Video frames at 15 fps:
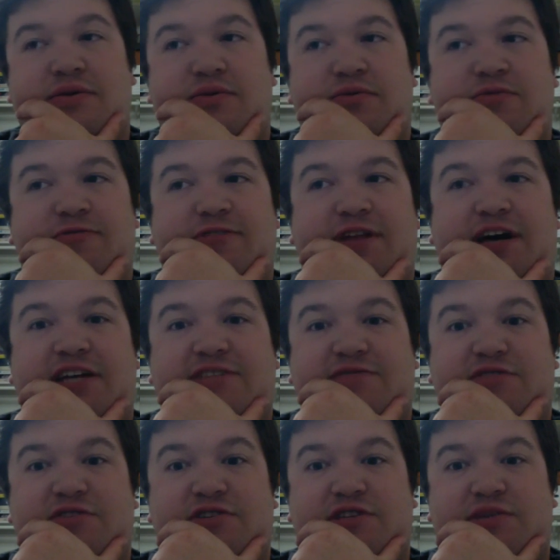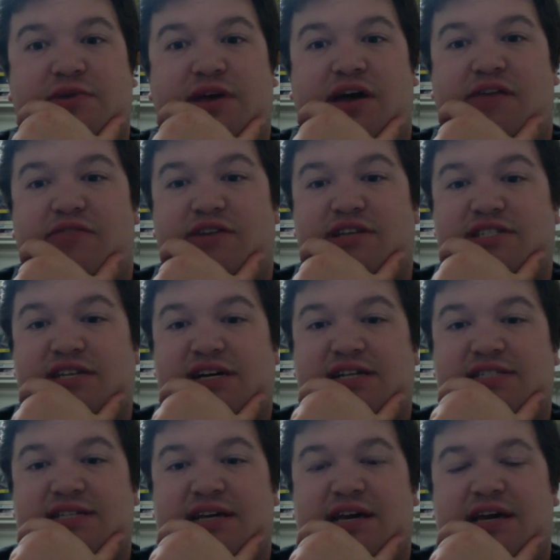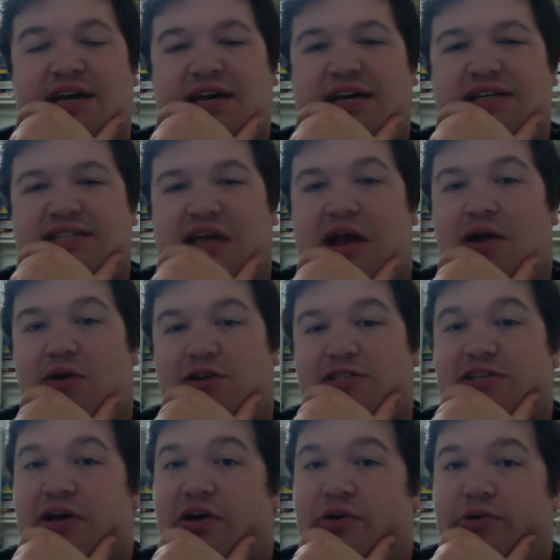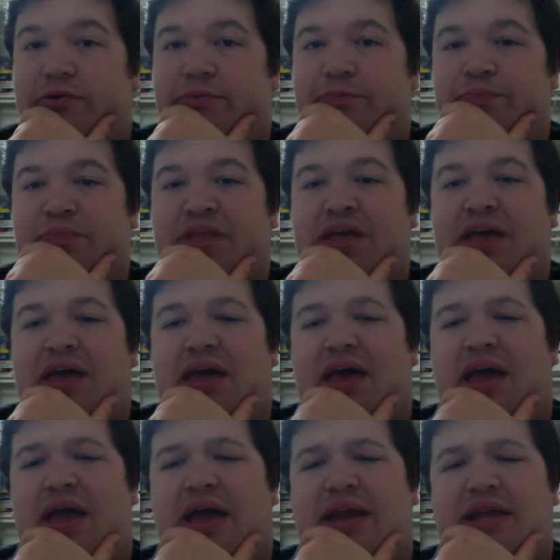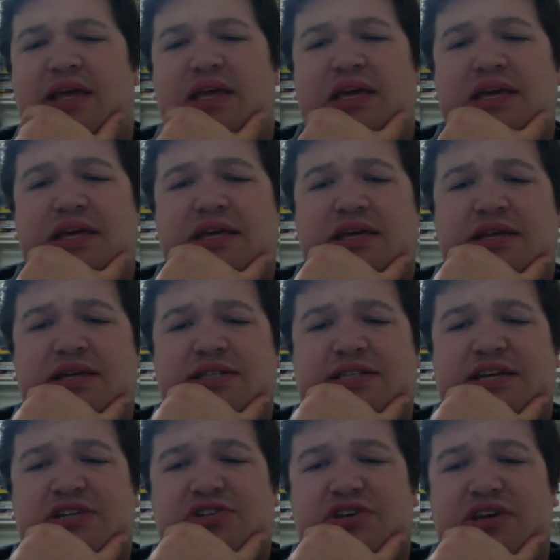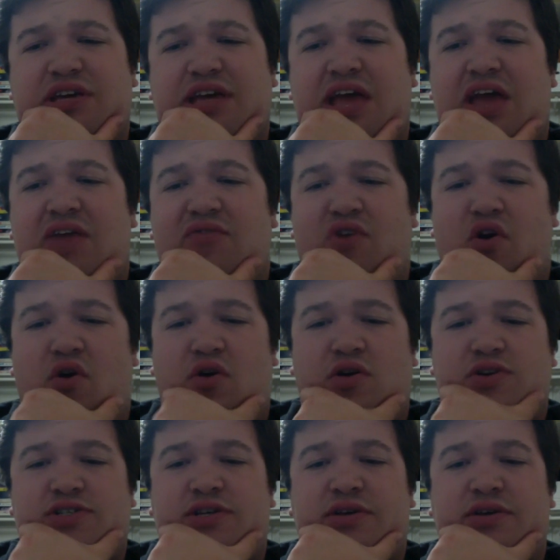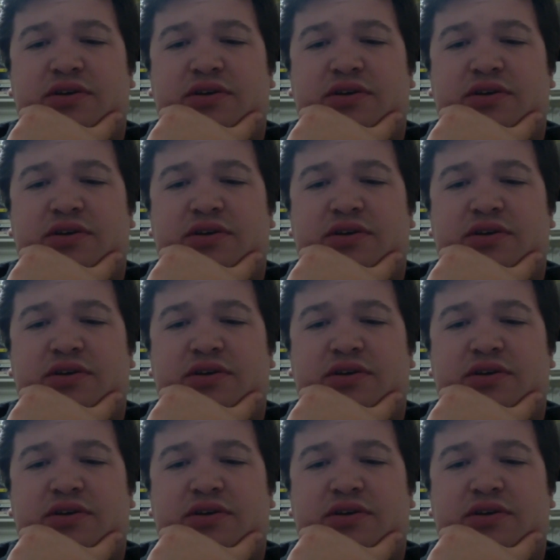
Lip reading: philosophers that we often discuss is Aristotle, and he essentially gave art